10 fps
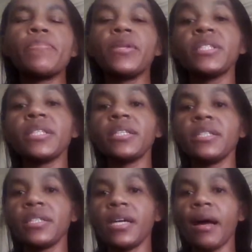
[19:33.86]
they
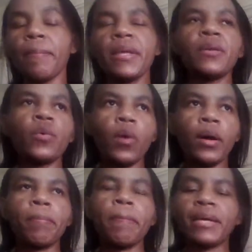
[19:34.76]
started coming,
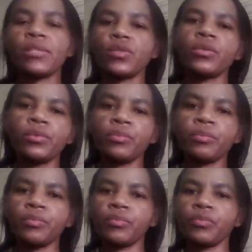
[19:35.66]
one person,
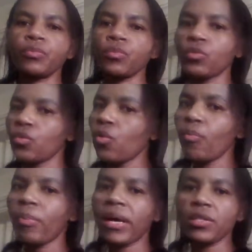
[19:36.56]
two
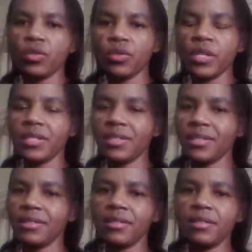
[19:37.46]
person, and
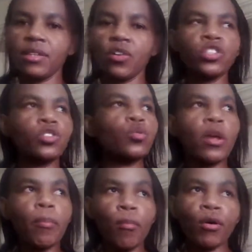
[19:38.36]
started going to
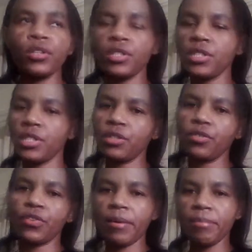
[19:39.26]
the mall instead
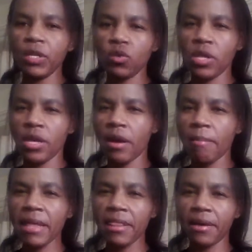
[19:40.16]
of coming to their
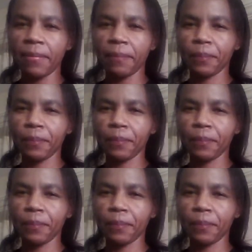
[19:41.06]
mother.